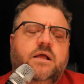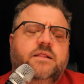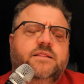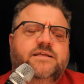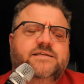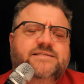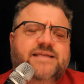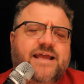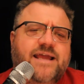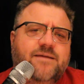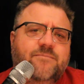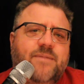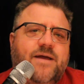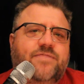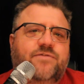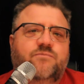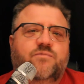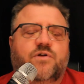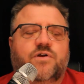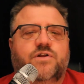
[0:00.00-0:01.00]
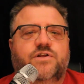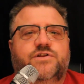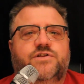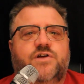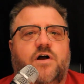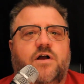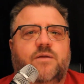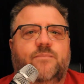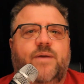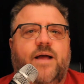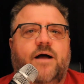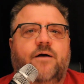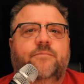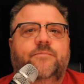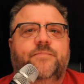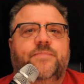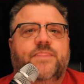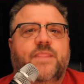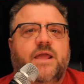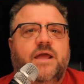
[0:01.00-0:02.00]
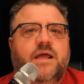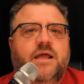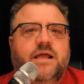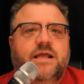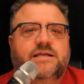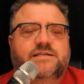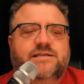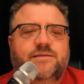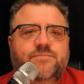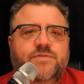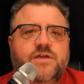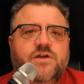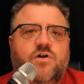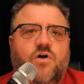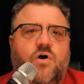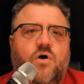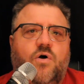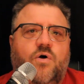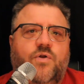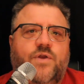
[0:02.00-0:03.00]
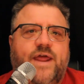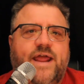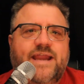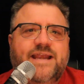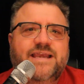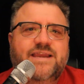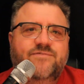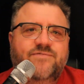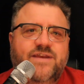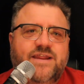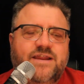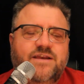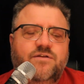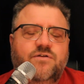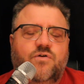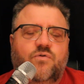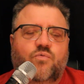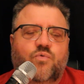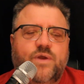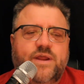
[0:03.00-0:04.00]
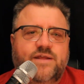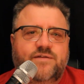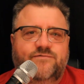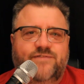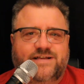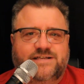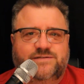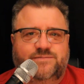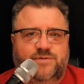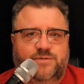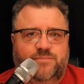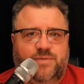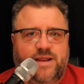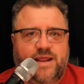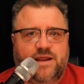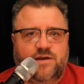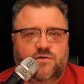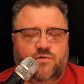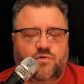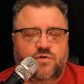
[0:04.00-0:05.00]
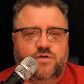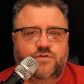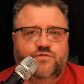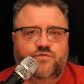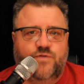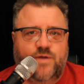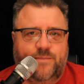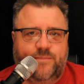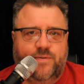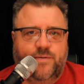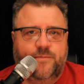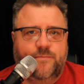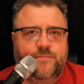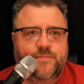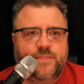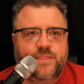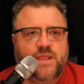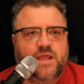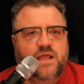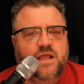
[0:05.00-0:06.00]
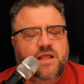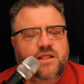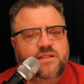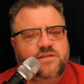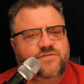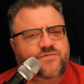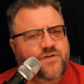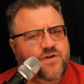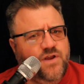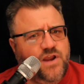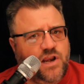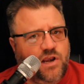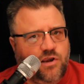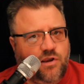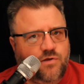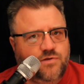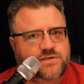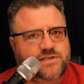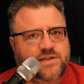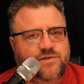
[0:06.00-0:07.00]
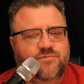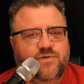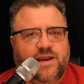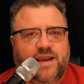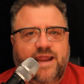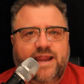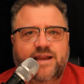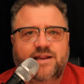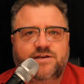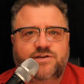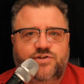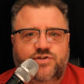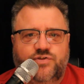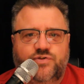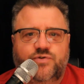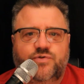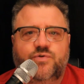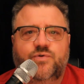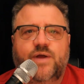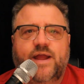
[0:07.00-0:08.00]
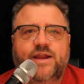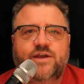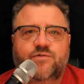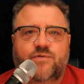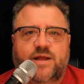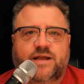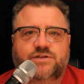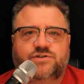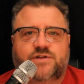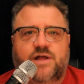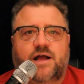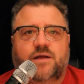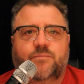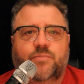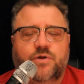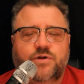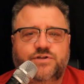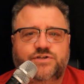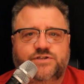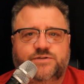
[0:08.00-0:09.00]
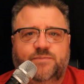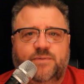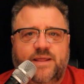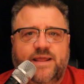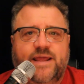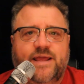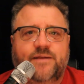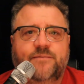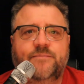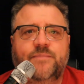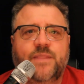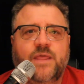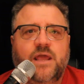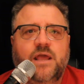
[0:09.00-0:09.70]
The second method we're going to talk about is something called a dividend reinvestment plan, or a DRIP. It's very closely related to a direct stock purchase plan,